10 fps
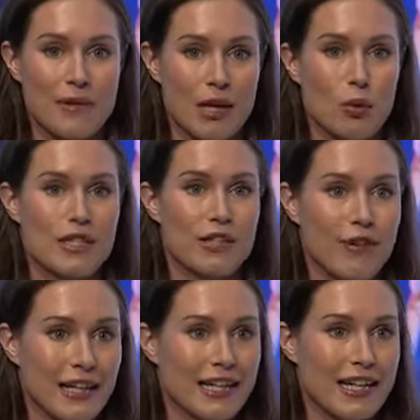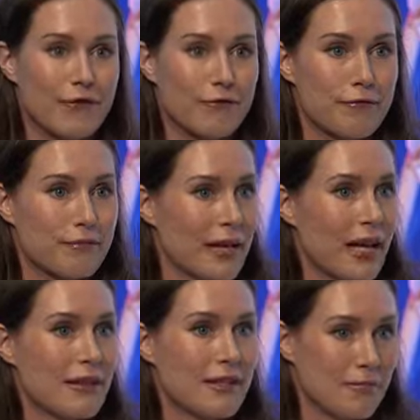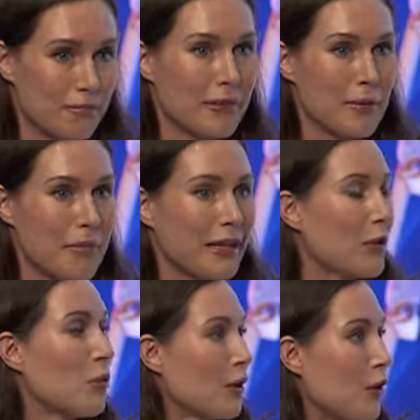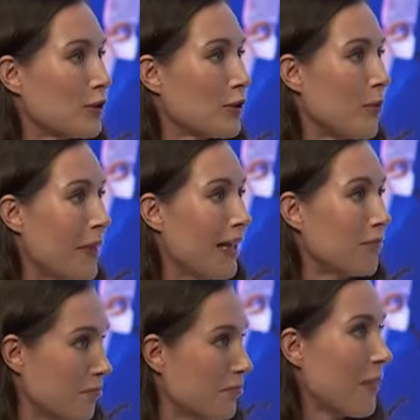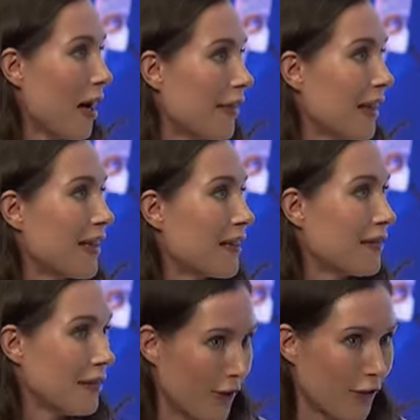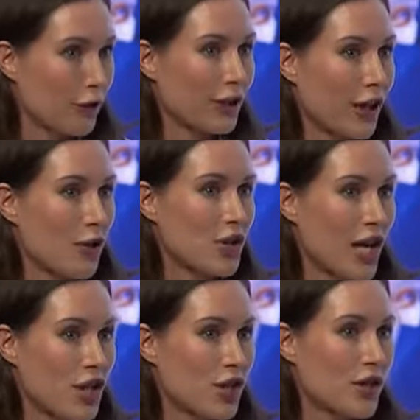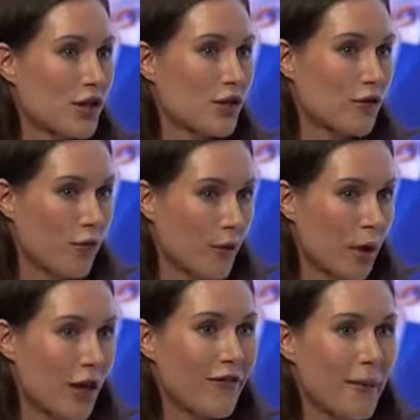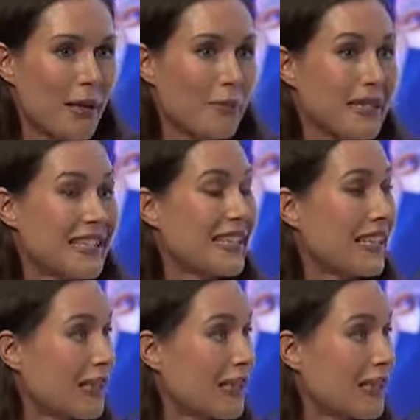It was a relief, but it will also mean, I think, difficult negotiations to form a government, but still